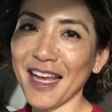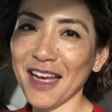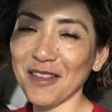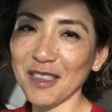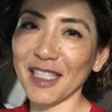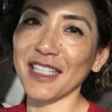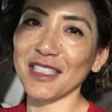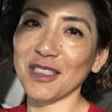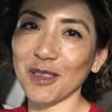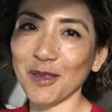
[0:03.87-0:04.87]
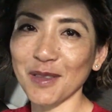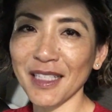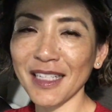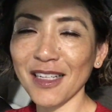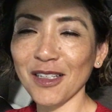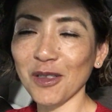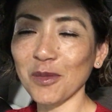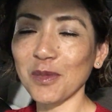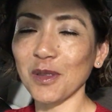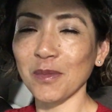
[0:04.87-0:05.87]
How are you guys doing? I
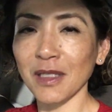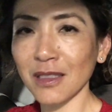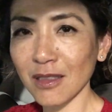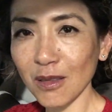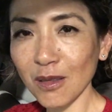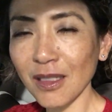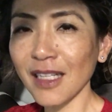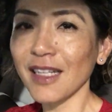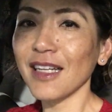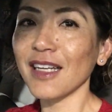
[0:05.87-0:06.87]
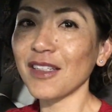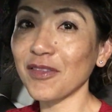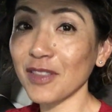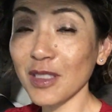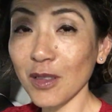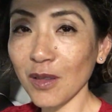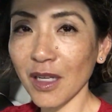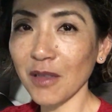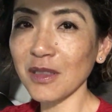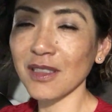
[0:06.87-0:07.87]
hope your mental and physical
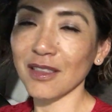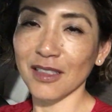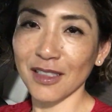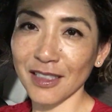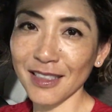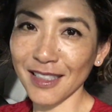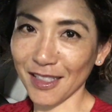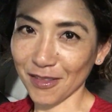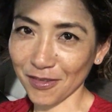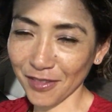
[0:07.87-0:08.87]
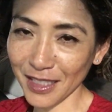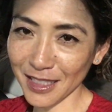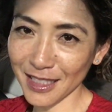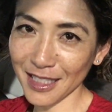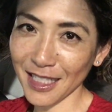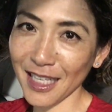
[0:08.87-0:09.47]
health are good and fit.